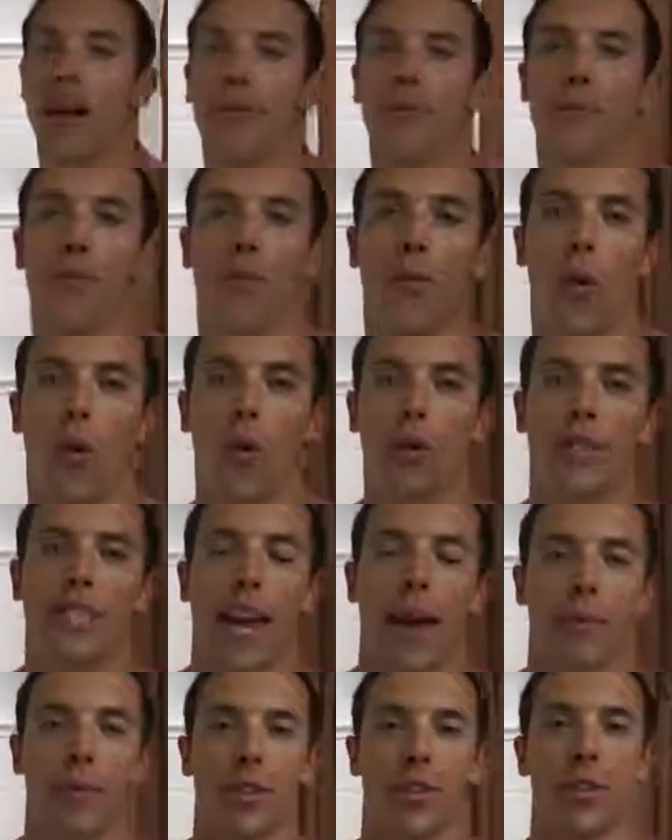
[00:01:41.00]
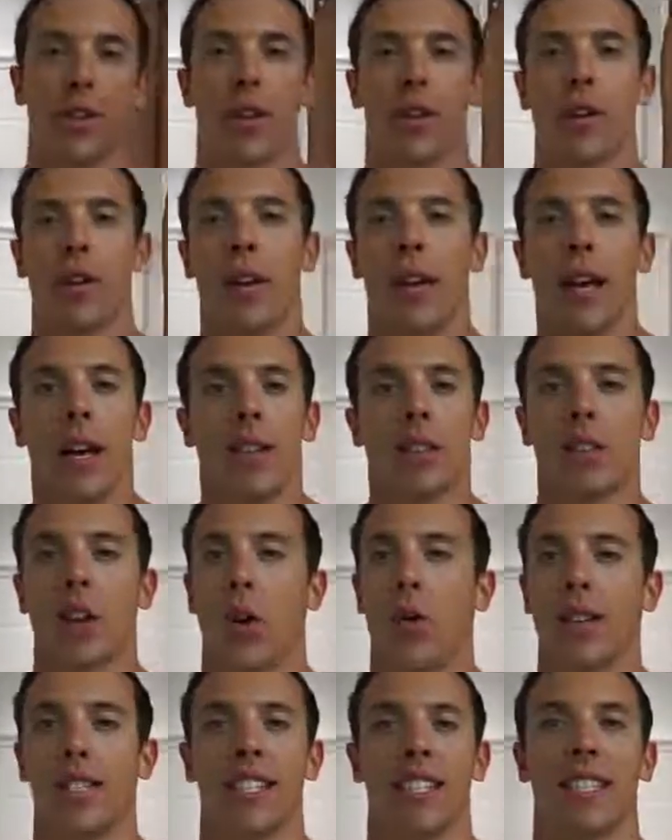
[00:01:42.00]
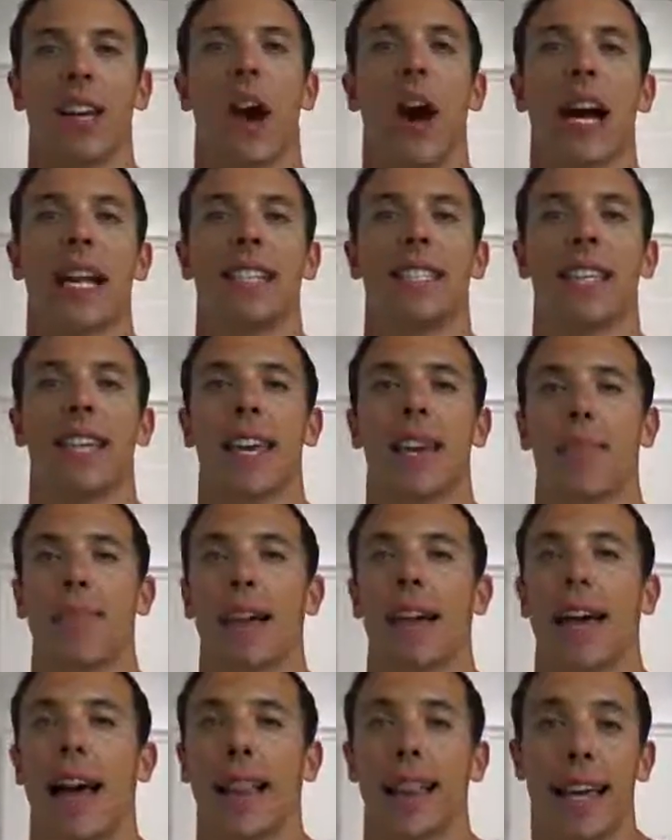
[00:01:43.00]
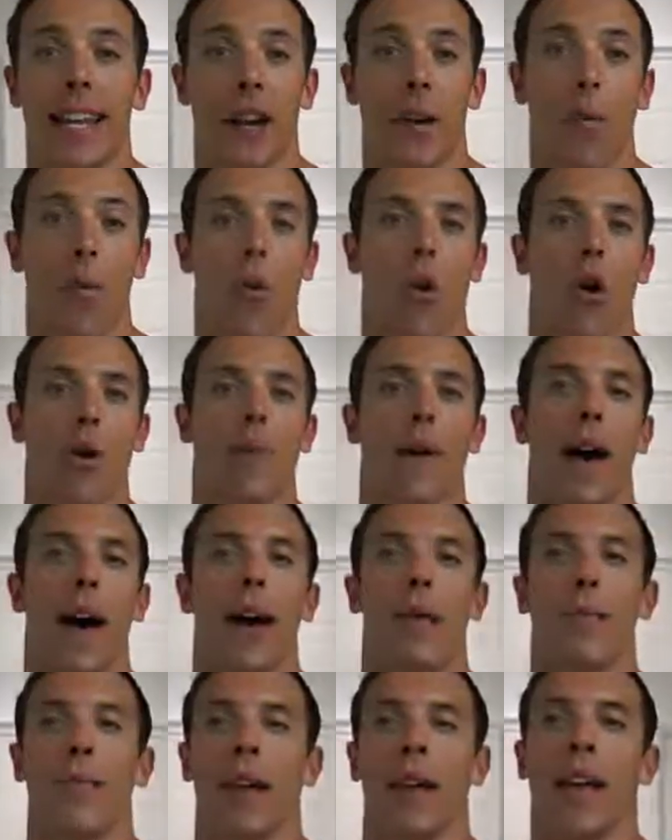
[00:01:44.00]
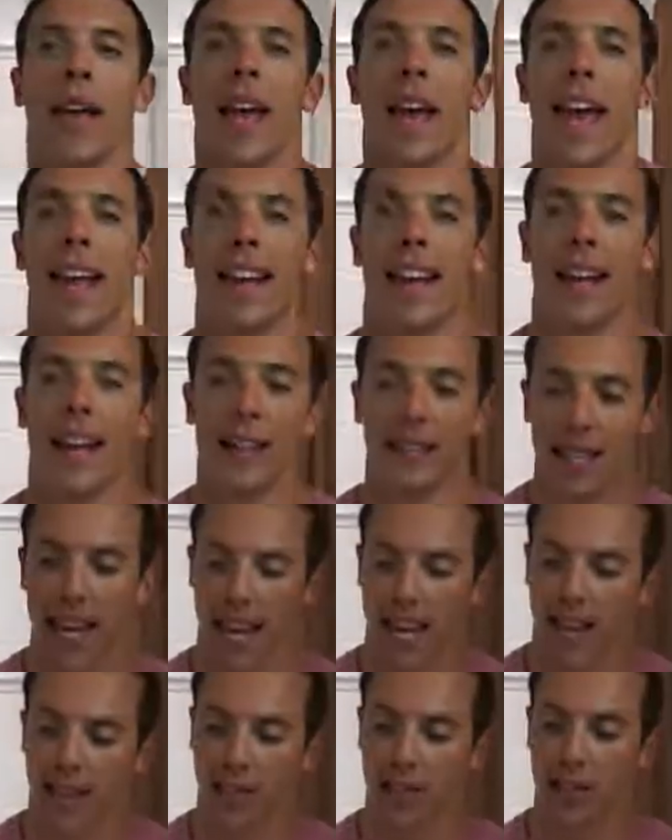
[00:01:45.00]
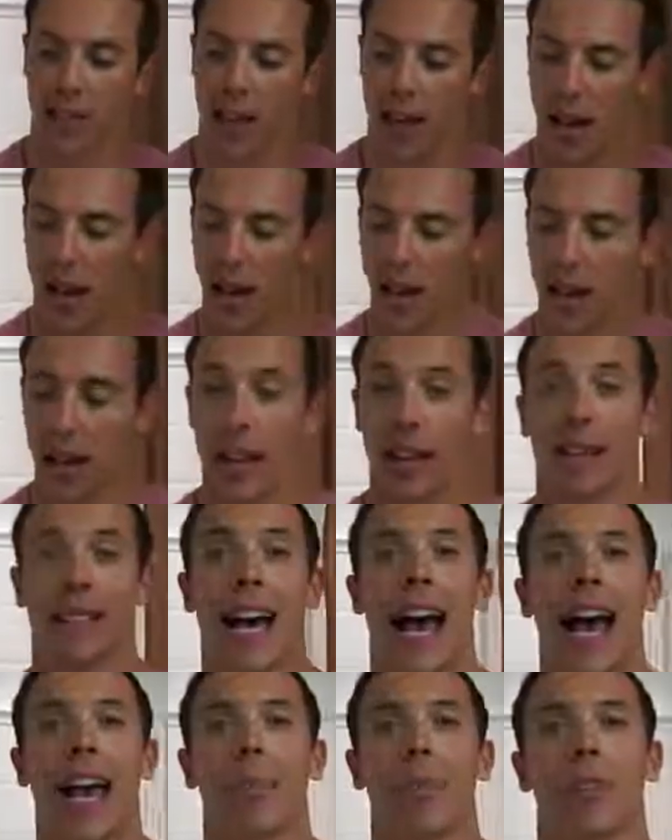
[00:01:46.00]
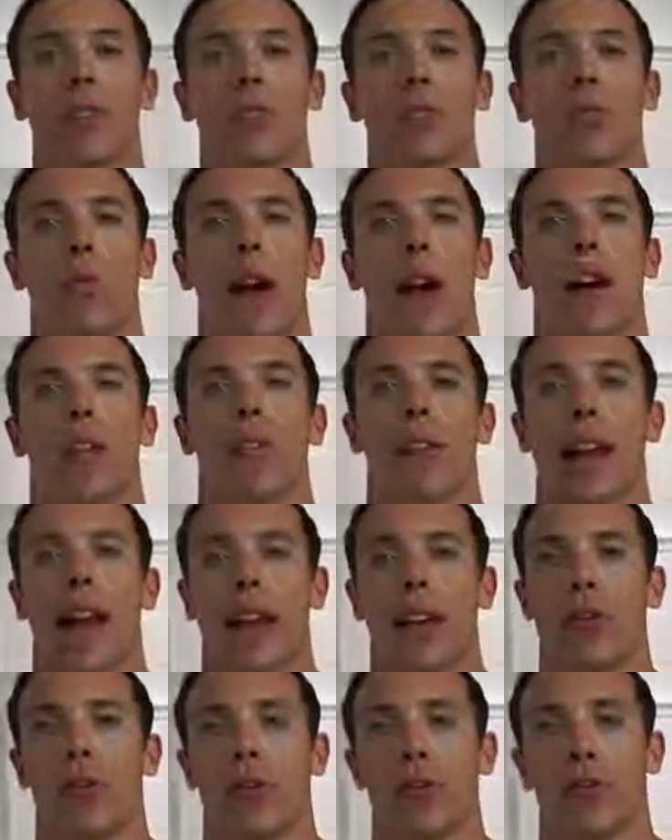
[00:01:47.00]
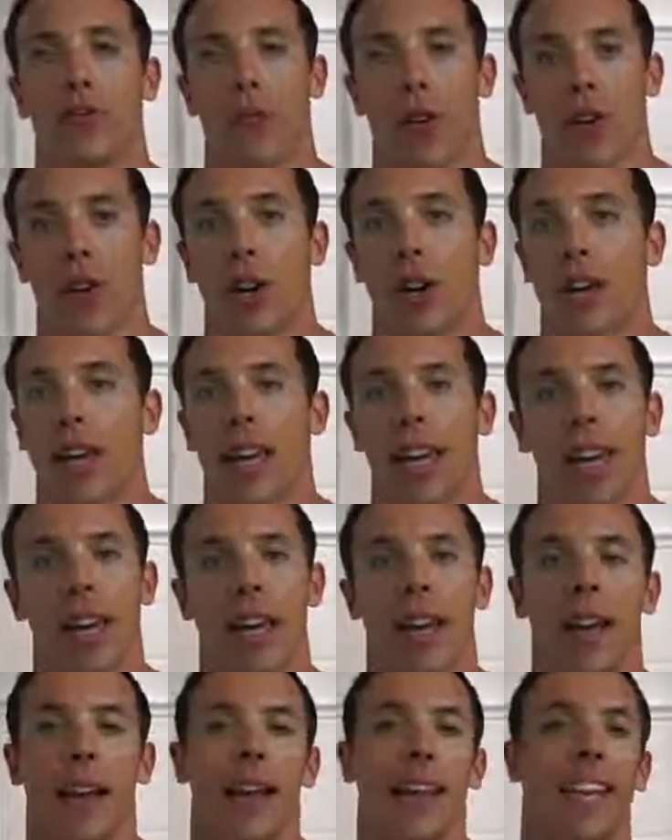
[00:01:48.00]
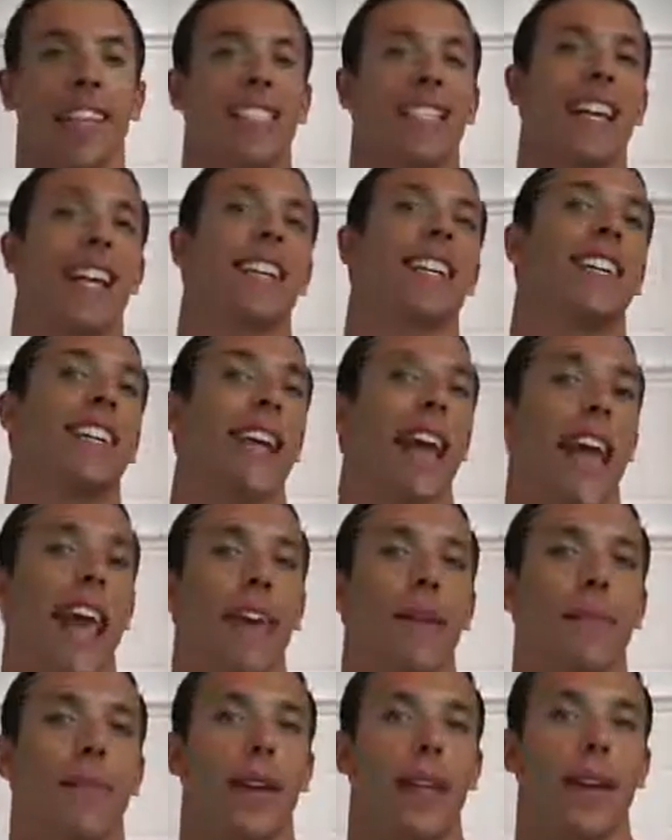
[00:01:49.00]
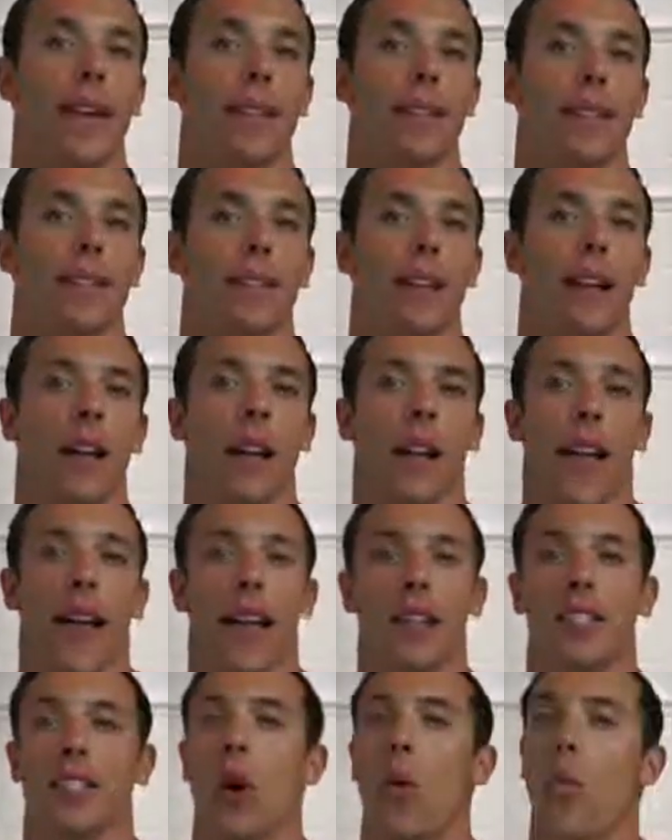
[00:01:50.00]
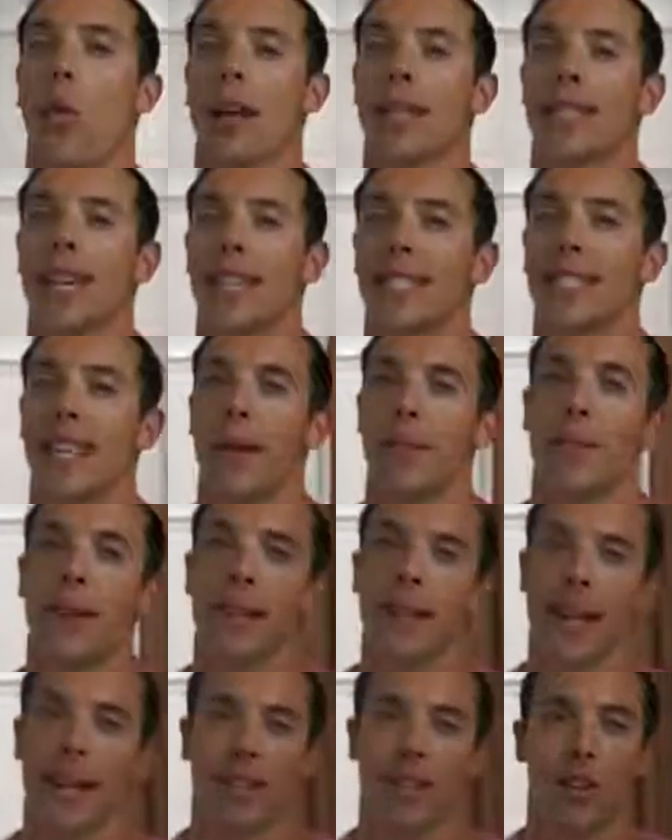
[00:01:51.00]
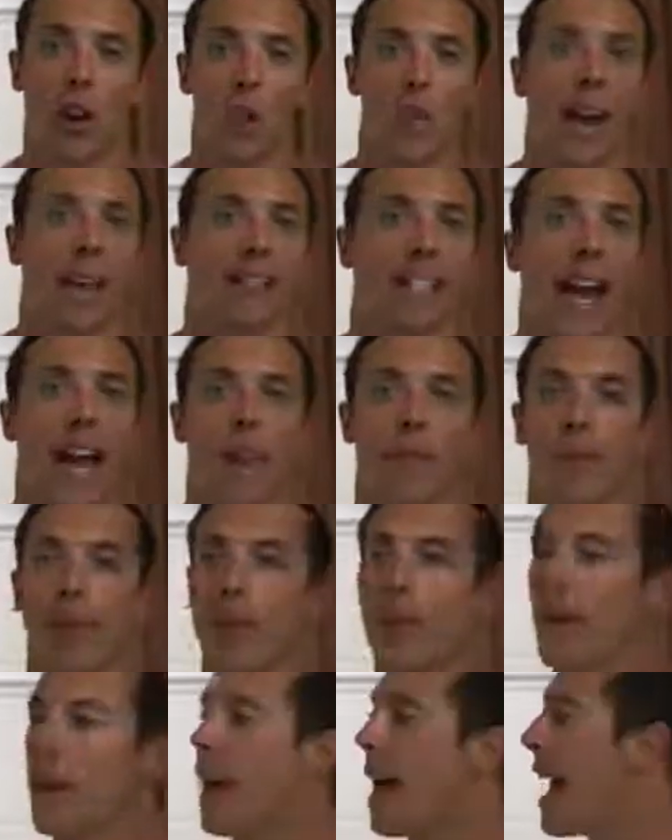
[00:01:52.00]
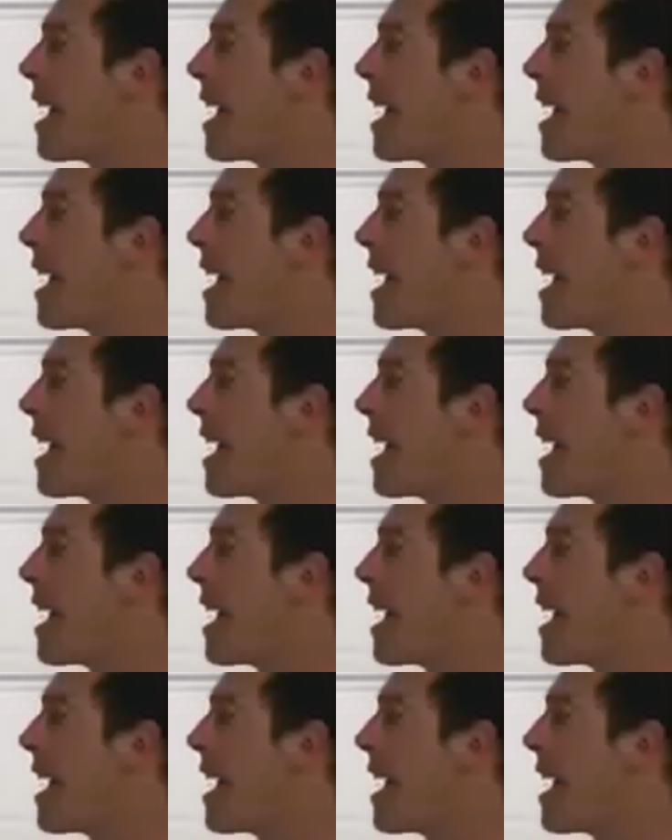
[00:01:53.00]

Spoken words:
on full temperature so it's as hot as it can be. I let it warm up, and then I'll take a timer as well that I use for cooking and set it at 8 minutes. And so once I step in, I start my timer.